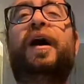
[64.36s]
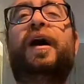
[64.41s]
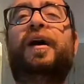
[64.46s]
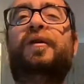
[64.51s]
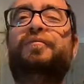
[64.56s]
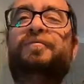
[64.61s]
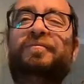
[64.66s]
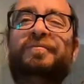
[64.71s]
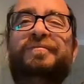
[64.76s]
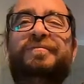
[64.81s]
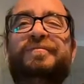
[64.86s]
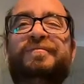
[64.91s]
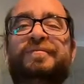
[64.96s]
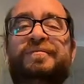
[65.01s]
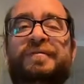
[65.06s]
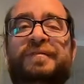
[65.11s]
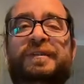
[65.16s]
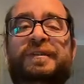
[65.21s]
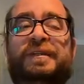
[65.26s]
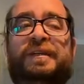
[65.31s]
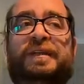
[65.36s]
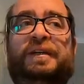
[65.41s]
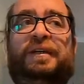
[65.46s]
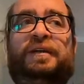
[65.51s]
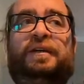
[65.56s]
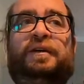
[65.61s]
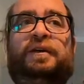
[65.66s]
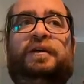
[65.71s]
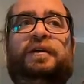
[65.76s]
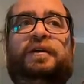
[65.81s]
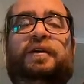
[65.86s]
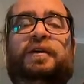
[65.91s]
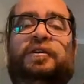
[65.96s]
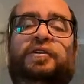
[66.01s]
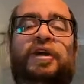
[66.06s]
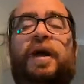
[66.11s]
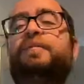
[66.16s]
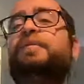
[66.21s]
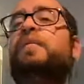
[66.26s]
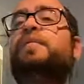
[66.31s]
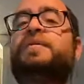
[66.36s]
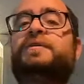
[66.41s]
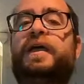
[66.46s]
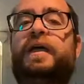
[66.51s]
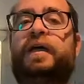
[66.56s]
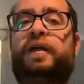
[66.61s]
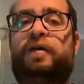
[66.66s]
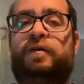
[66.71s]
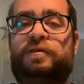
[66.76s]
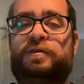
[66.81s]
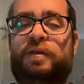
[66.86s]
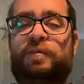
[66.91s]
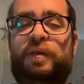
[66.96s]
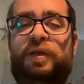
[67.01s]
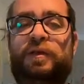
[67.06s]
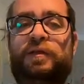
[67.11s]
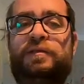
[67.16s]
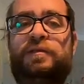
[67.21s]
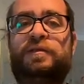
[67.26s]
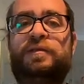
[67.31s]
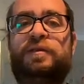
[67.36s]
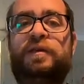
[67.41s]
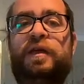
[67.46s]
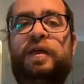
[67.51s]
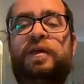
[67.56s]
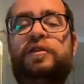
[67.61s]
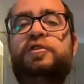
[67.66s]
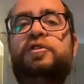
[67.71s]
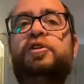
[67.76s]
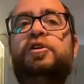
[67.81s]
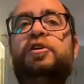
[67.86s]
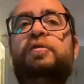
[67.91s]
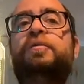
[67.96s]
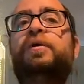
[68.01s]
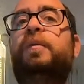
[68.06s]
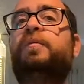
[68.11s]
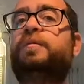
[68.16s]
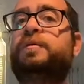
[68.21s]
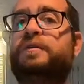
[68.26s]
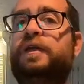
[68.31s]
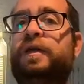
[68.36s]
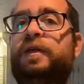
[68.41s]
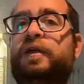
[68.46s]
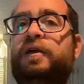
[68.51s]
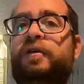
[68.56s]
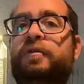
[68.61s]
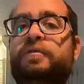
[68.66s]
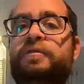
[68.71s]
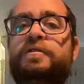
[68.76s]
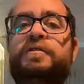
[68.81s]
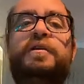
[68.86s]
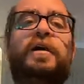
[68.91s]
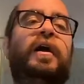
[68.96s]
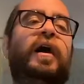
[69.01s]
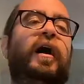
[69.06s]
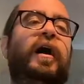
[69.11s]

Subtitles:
chopped up potatoes. I mean, it's cubed up potatoes.